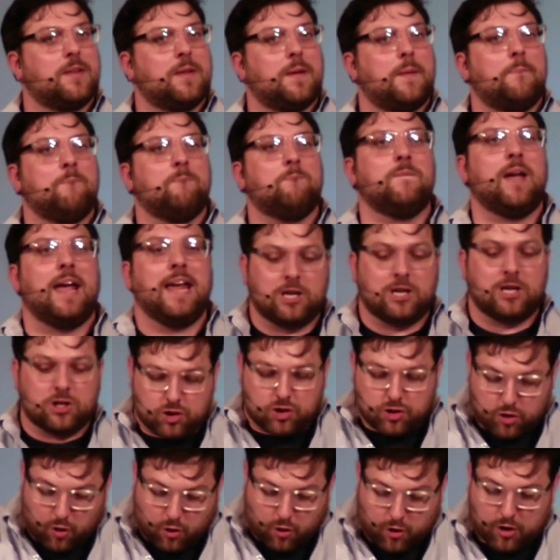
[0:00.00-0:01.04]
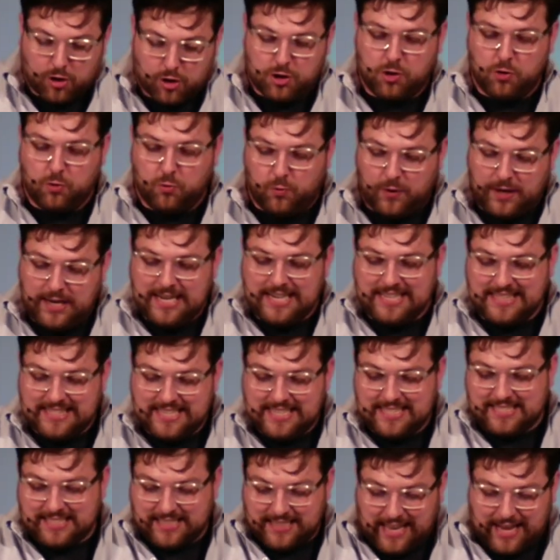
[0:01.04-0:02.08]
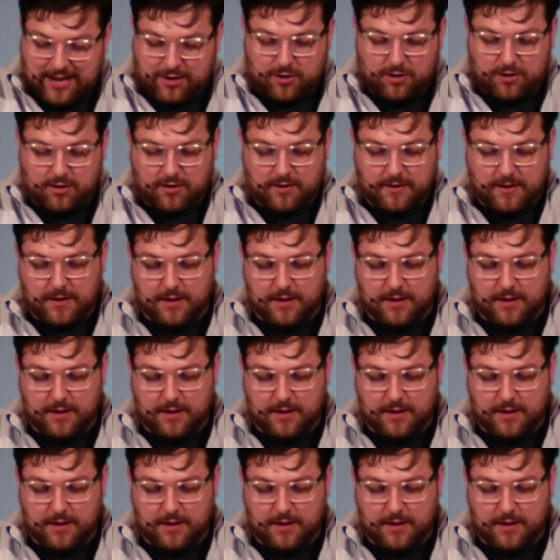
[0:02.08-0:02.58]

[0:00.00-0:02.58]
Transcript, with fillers: Make sure you read this letter